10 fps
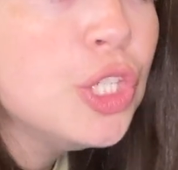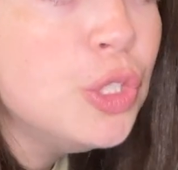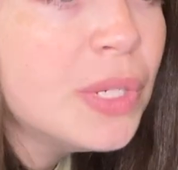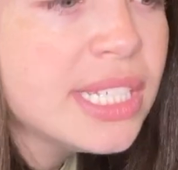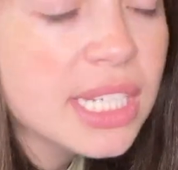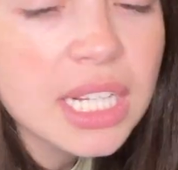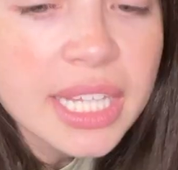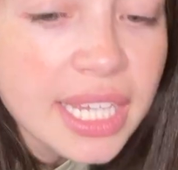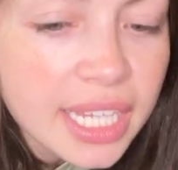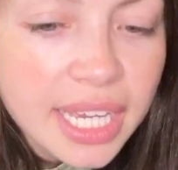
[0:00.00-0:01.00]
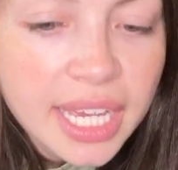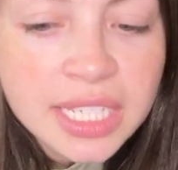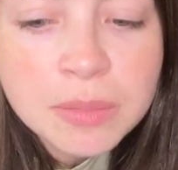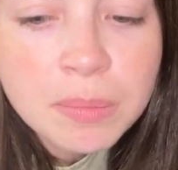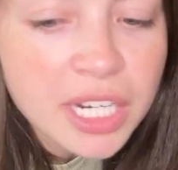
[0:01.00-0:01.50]
you get to clean it
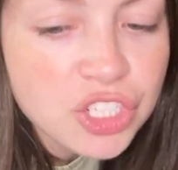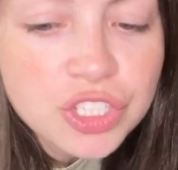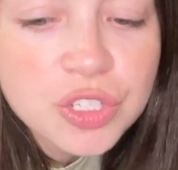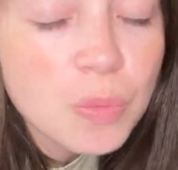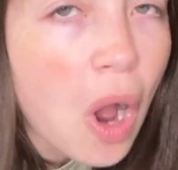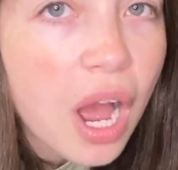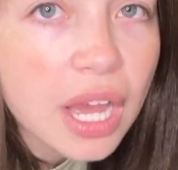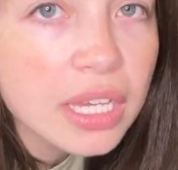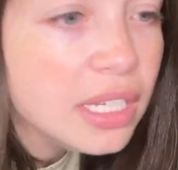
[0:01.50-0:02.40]
as much as you want.